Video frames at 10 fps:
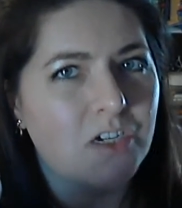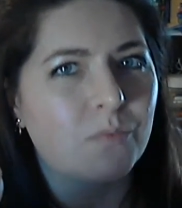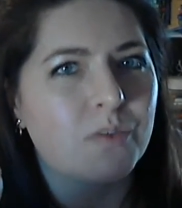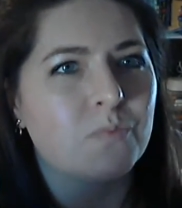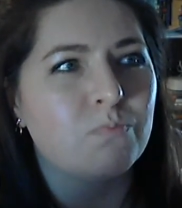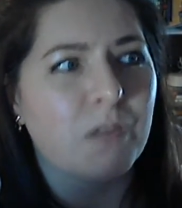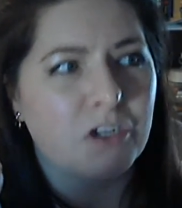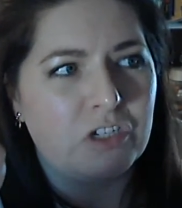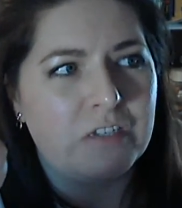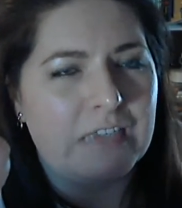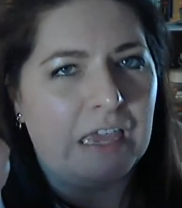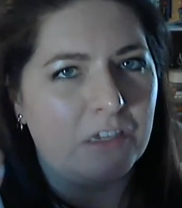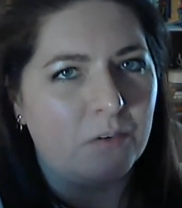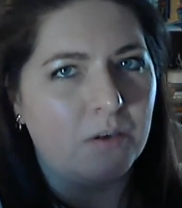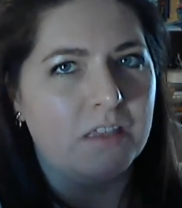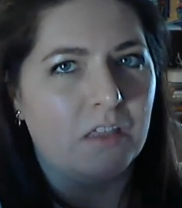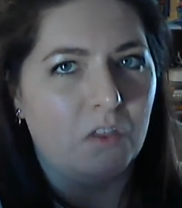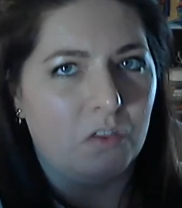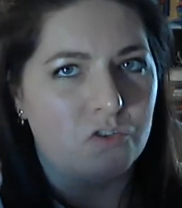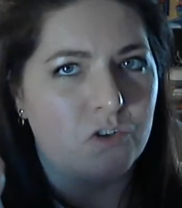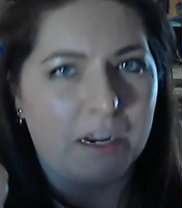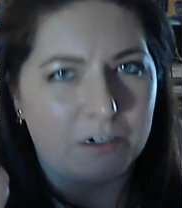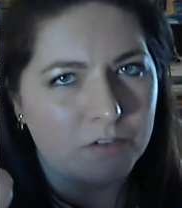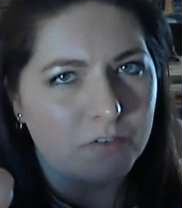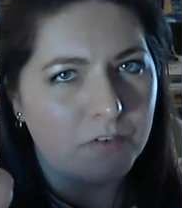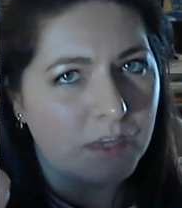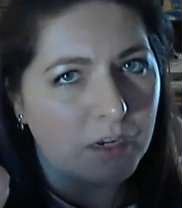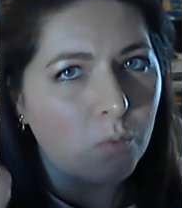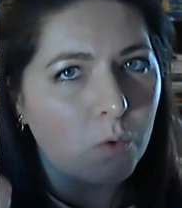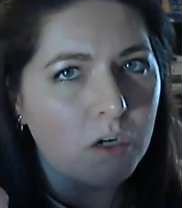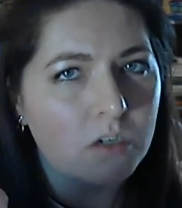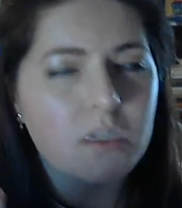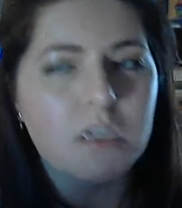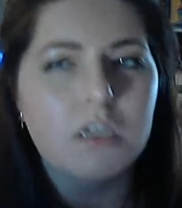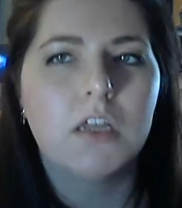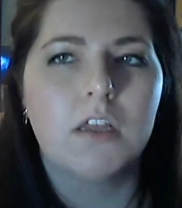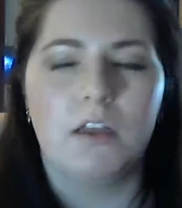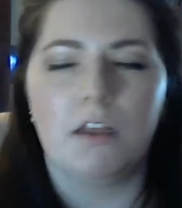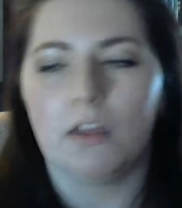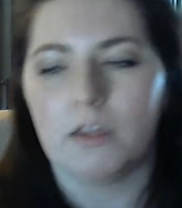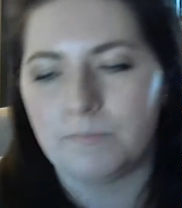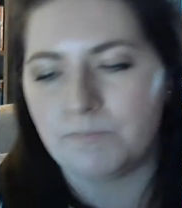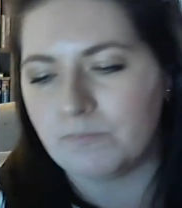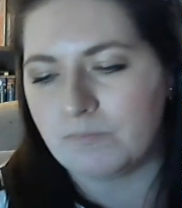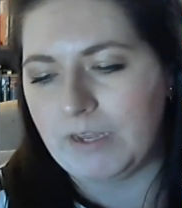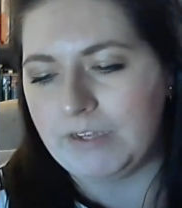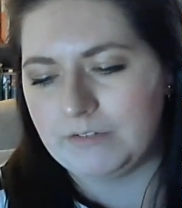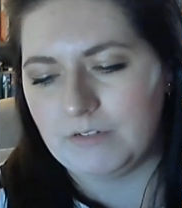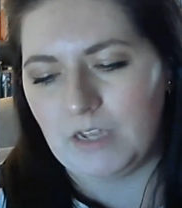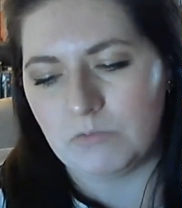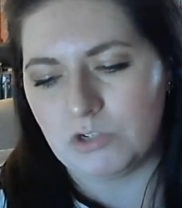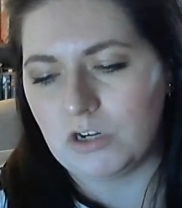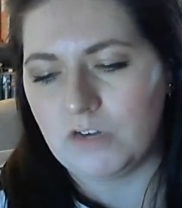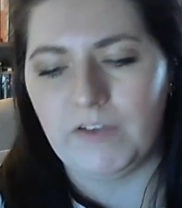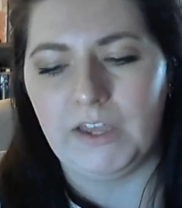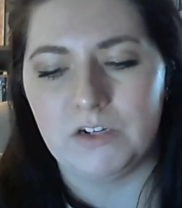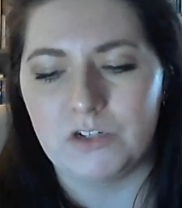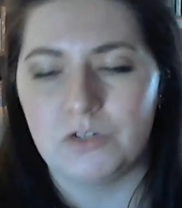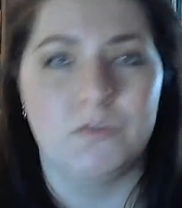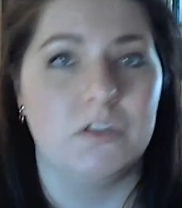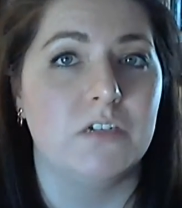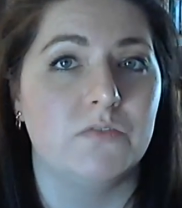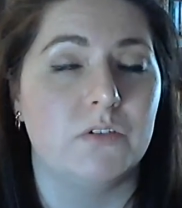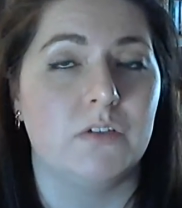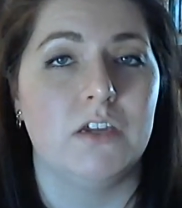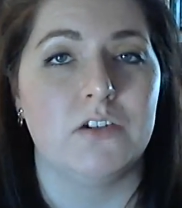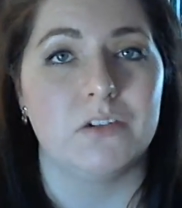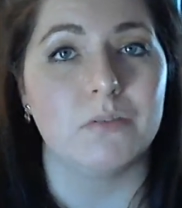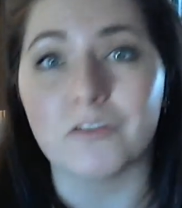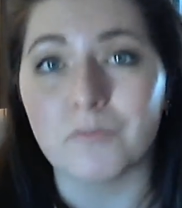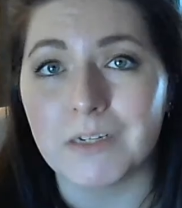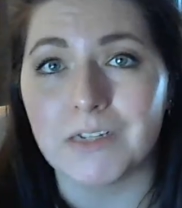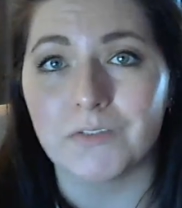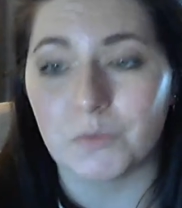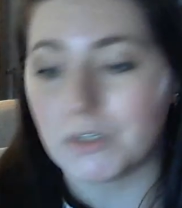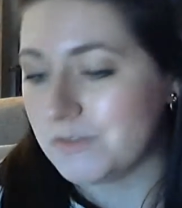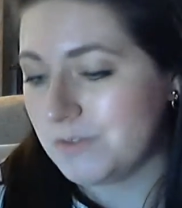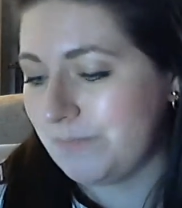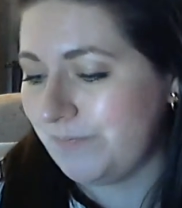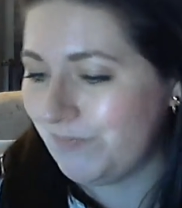It was much less accurate than the other tracker that I wore. But I'm sure if I had chosen a different location, it would have been even worse.